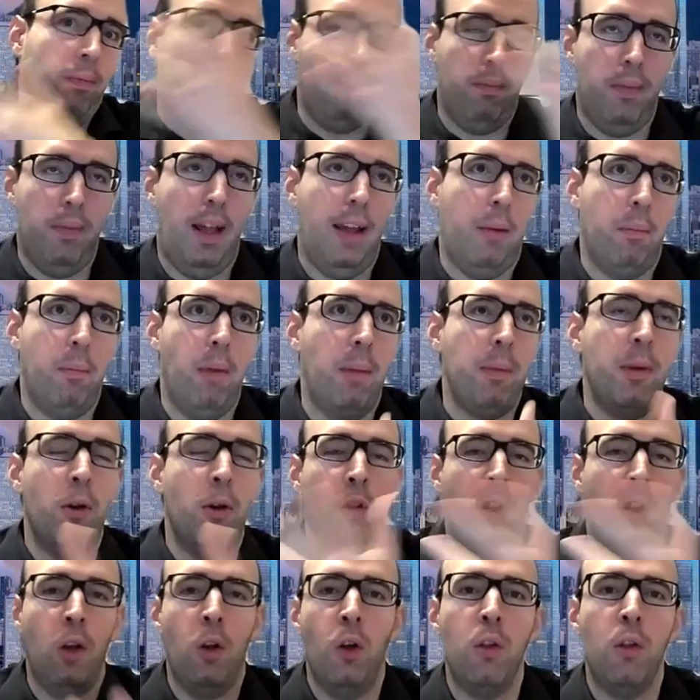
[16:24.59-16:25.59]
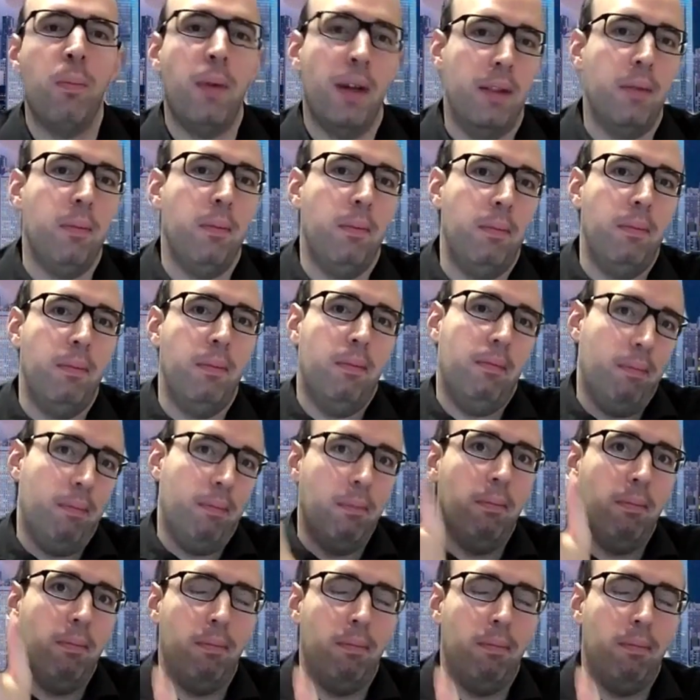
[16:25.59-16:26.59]
like maybe not a lot, but
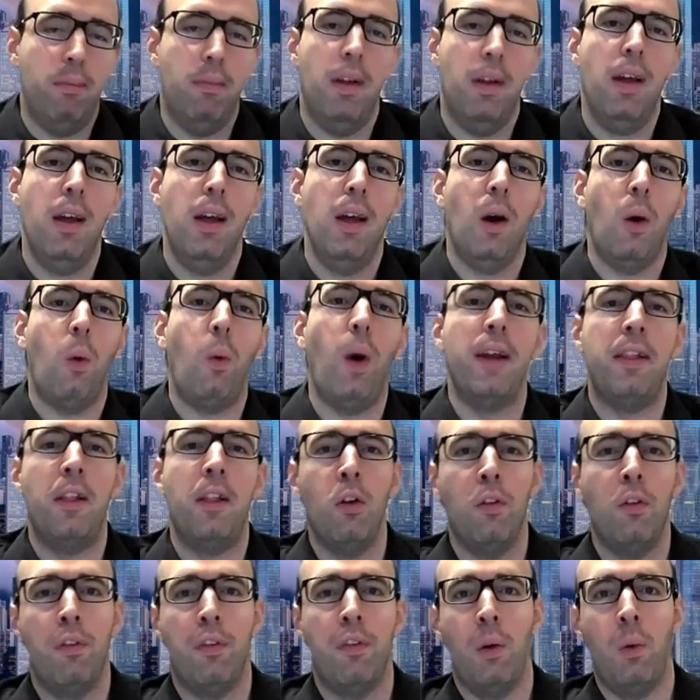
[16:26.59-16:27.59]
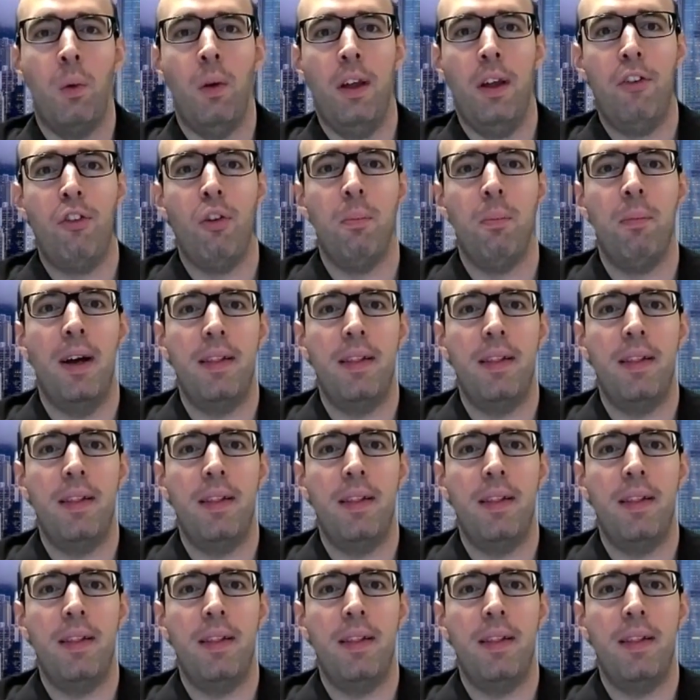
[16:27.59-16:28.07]
quite a lot of regulation.